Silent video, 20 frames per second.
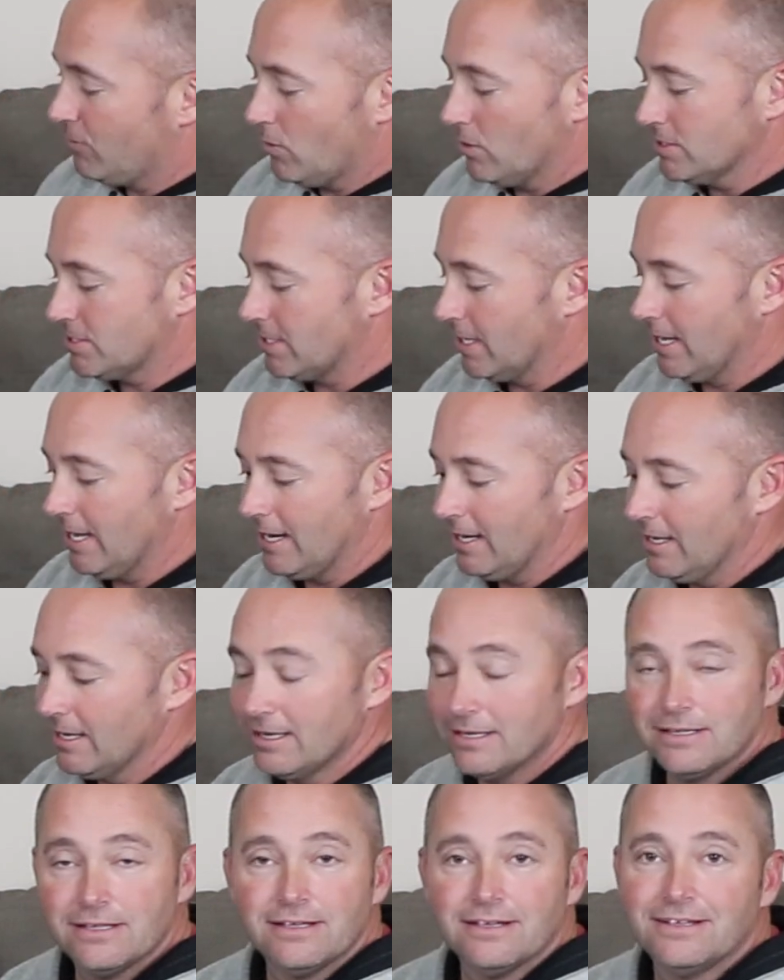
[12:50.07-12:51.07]

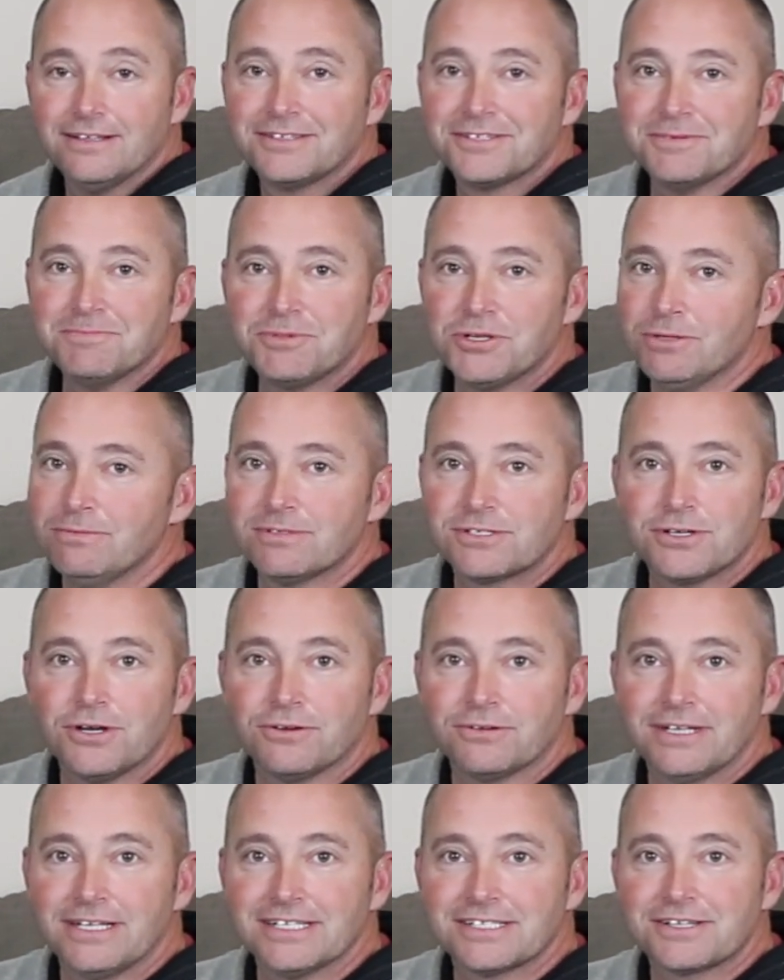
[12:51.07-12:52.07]
got some
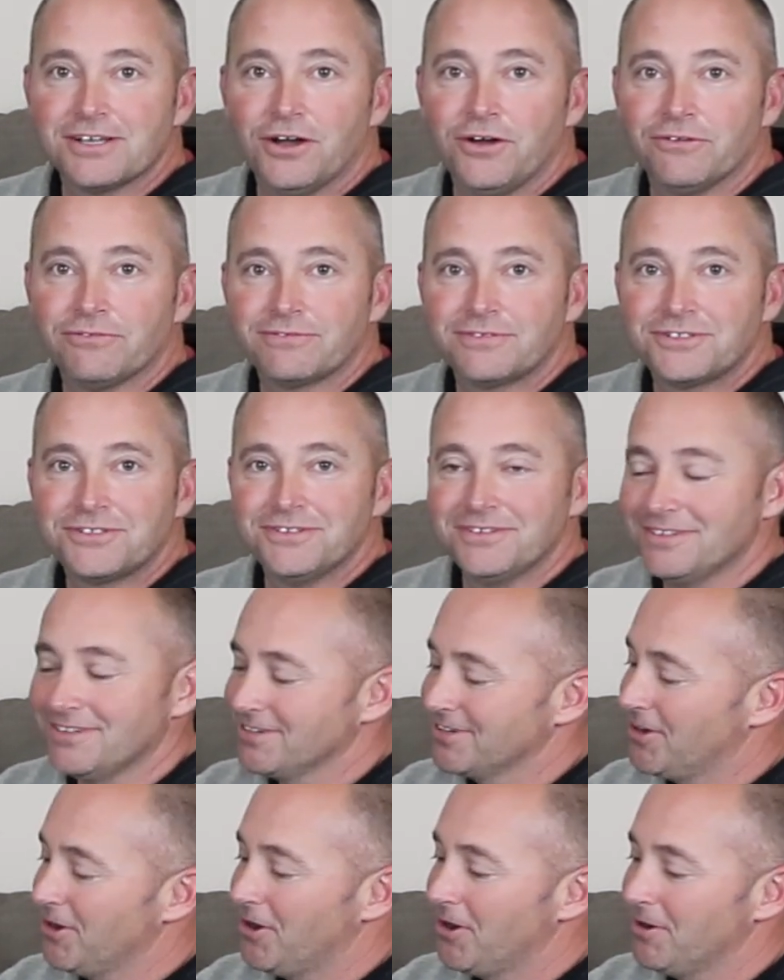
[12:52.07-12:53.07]
Tombstone disc golf
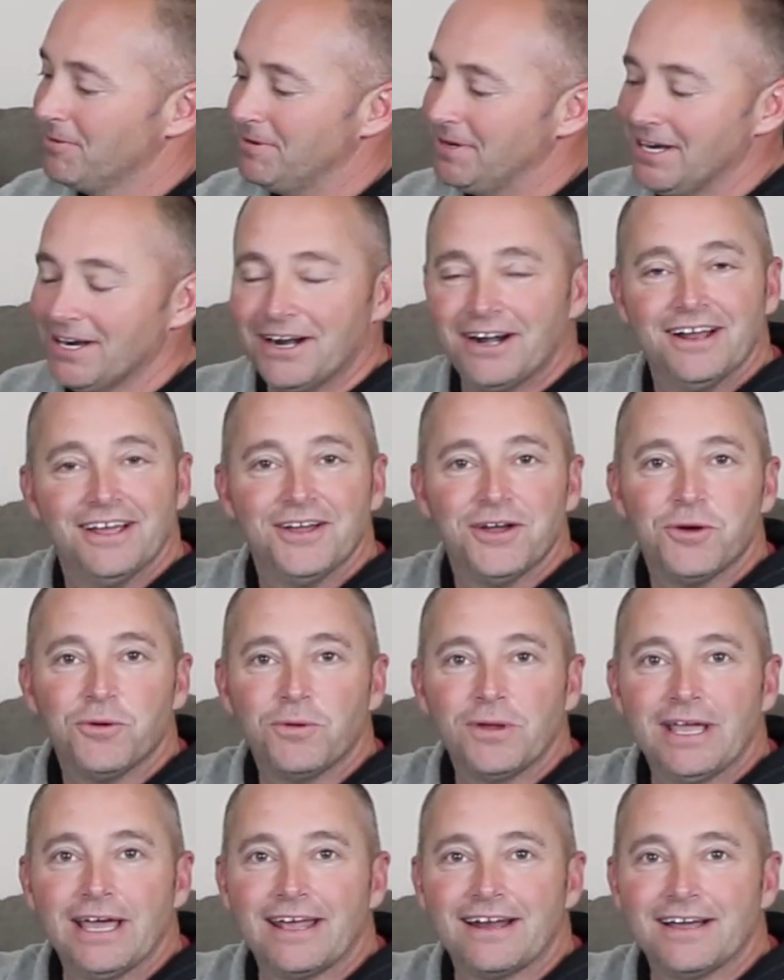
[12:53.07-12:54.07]
garb here.
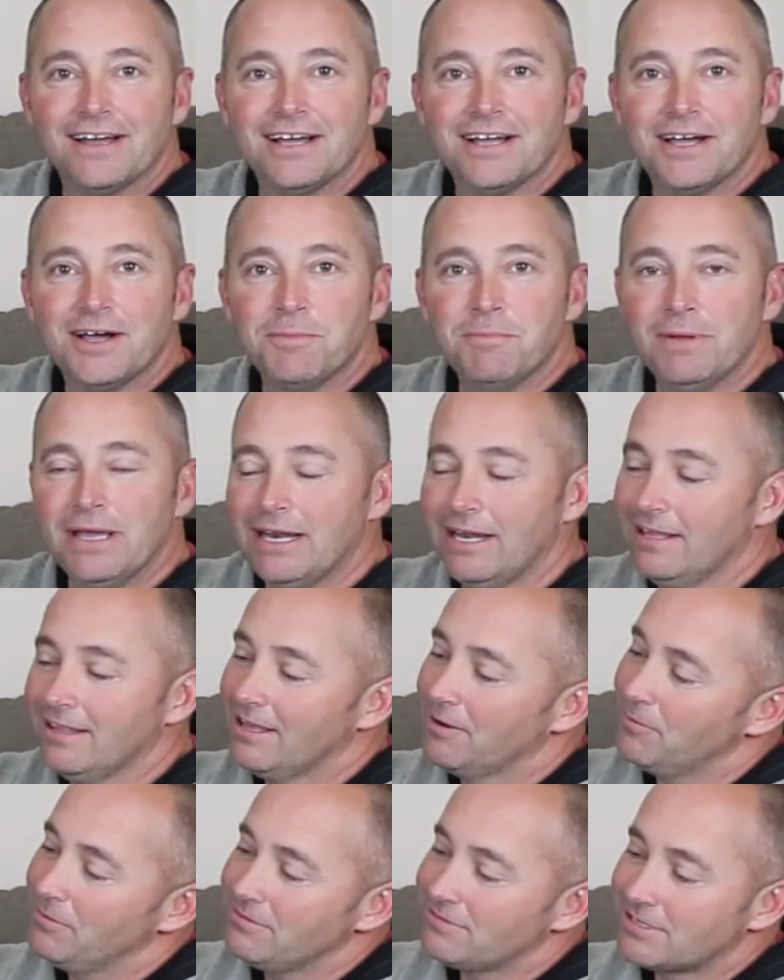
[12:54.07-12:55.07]
We got a mini
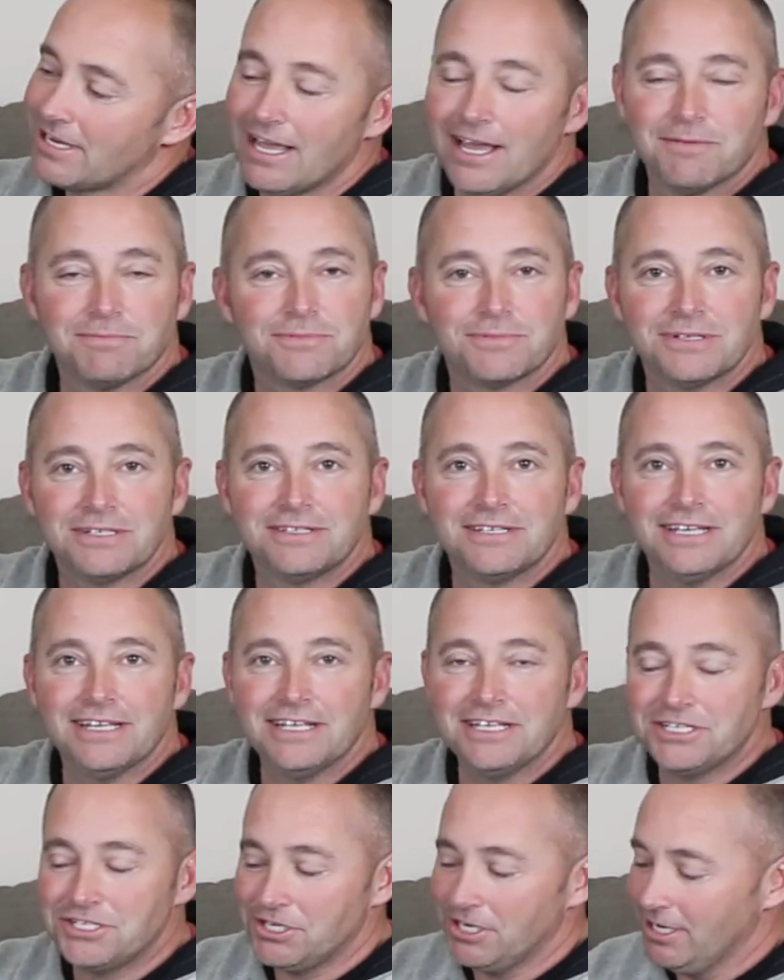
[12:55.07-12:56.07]
that we stamped with
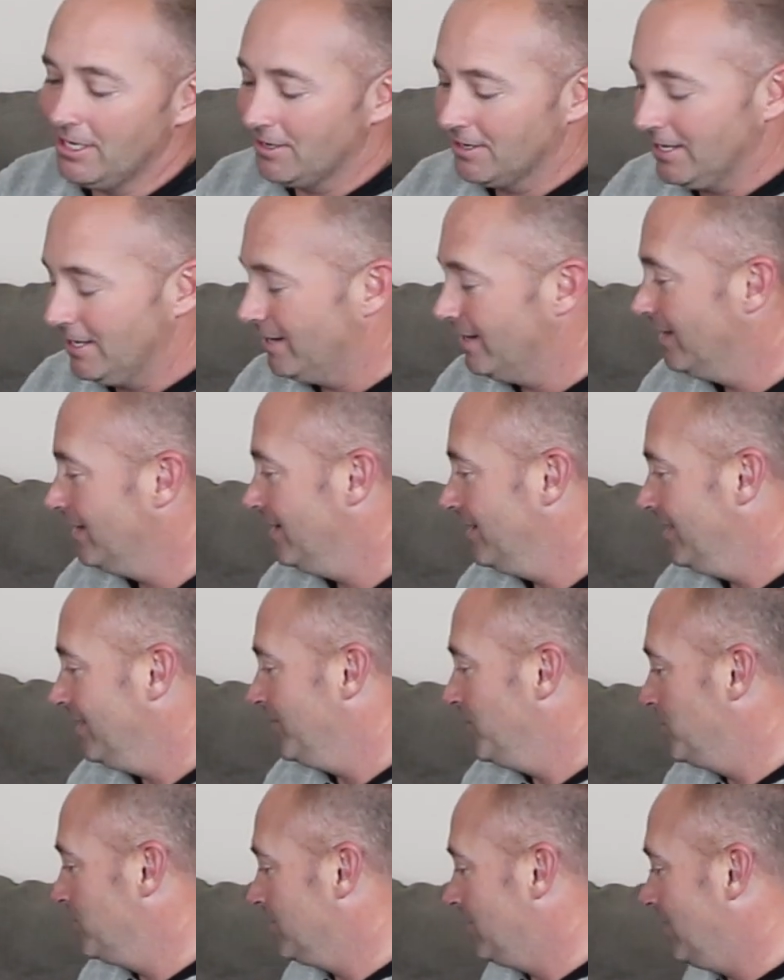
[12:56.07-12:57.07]
TDG on it
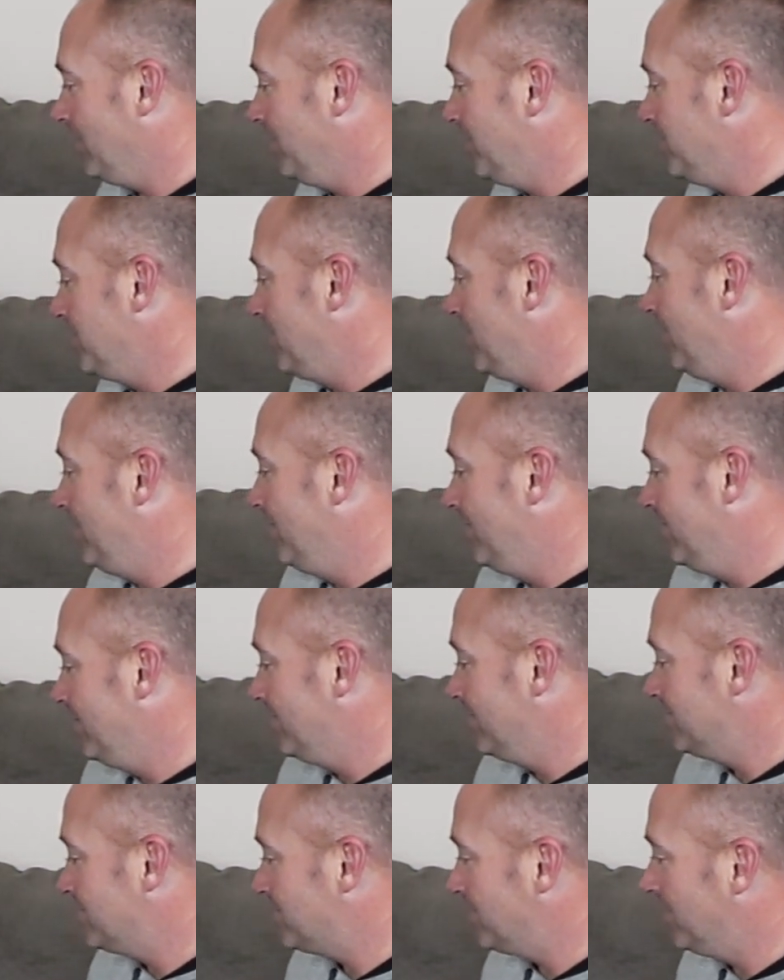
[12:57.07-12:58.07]
with our logo.
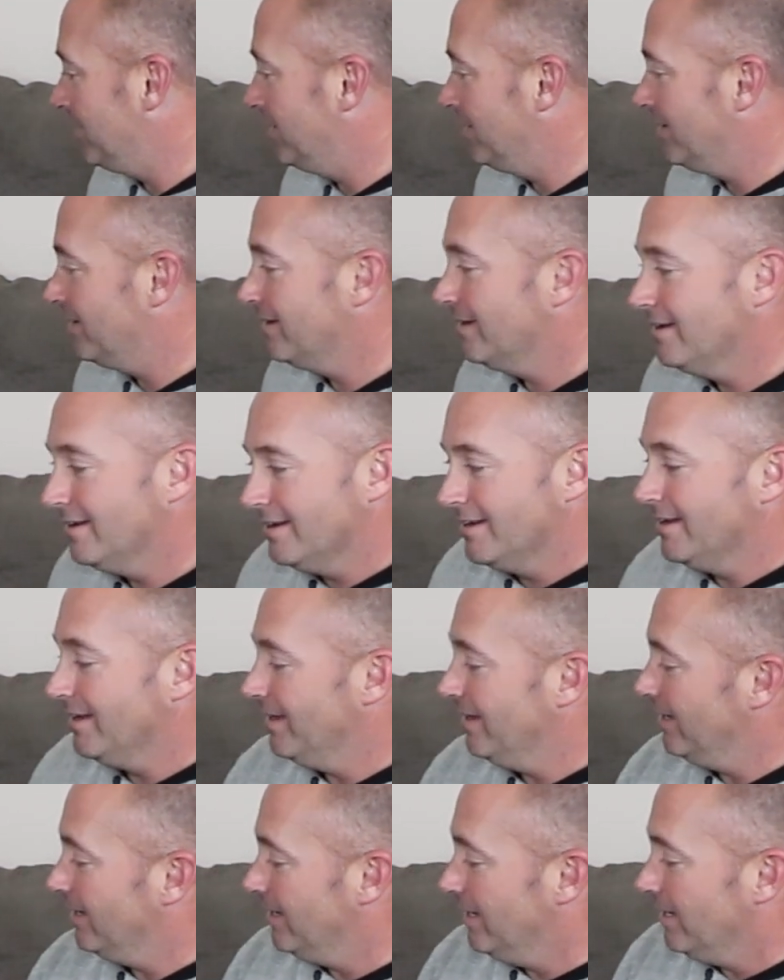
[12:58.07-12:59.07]
So
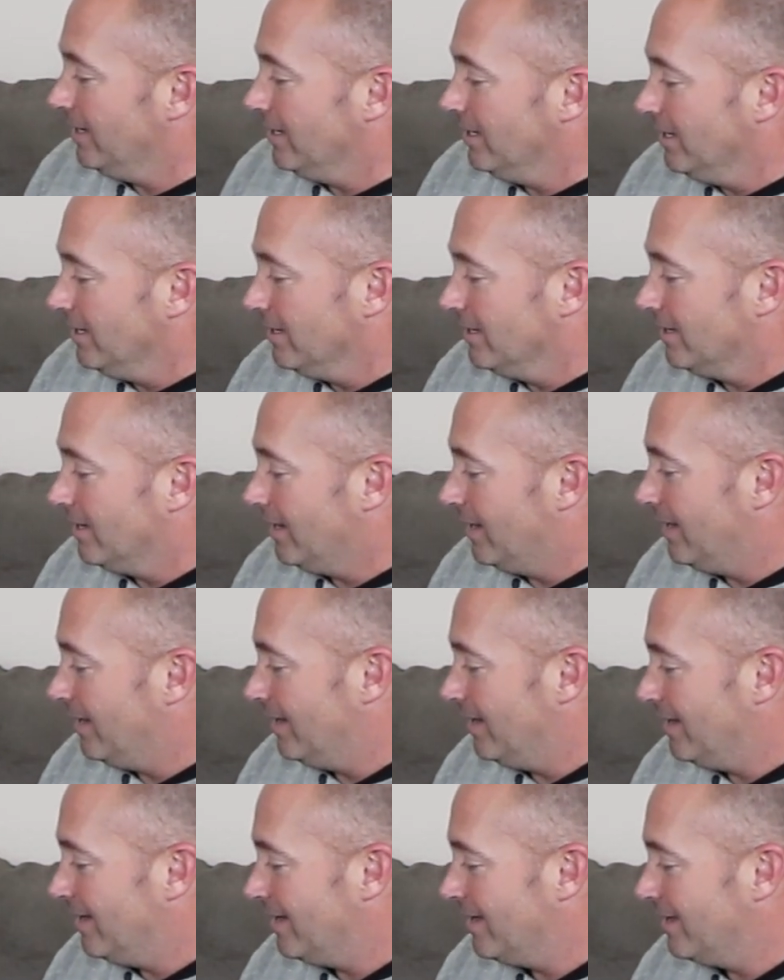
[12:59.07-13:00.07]

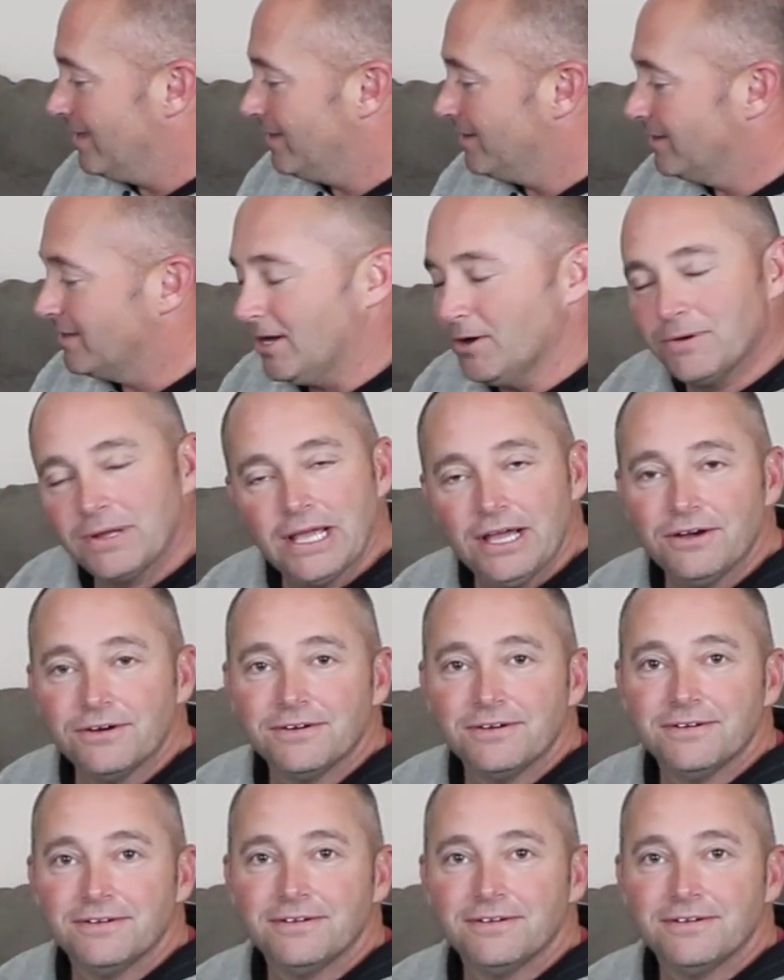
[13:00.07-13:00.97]
there we go.